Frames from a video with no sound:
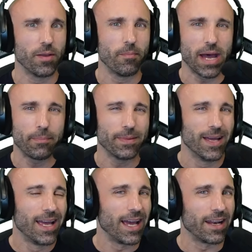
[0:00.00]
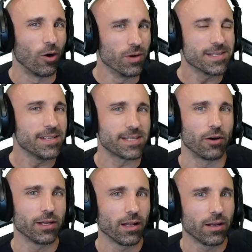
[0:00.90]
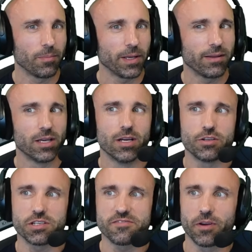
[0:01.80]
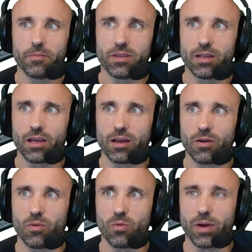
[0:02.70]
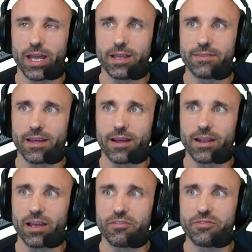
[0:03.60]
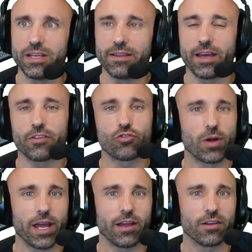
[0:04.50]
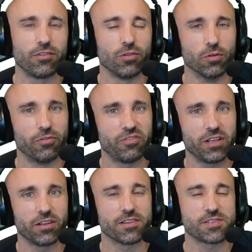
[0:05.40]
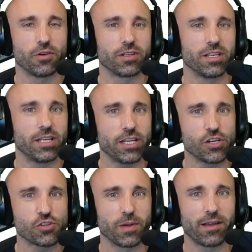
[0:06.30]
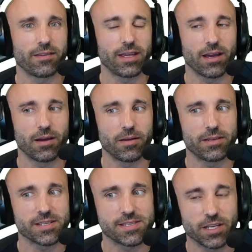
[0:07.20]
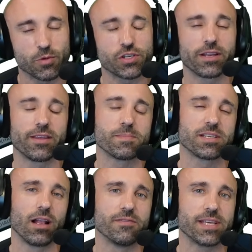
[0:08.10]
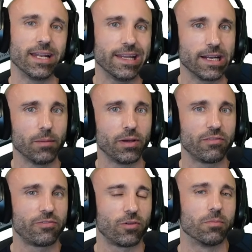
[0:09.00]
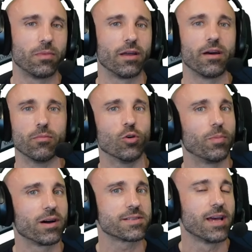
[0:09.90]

map. And I honestly doubt it a little bit, just from the way that I feel they're trying to fit a certain niche where they are distinguishing themselves a little bit from other MOBAs.